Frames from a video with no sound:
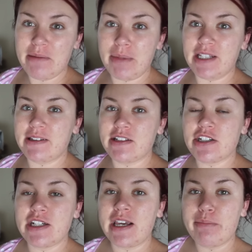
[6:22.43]
but since
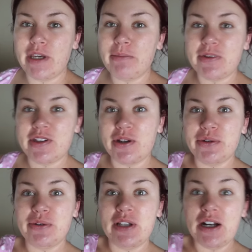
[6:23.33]
she kept me up
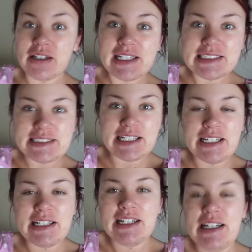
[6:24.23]
so long last
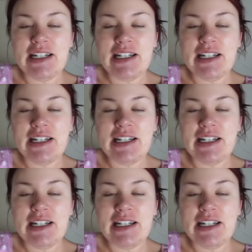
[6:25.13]
night,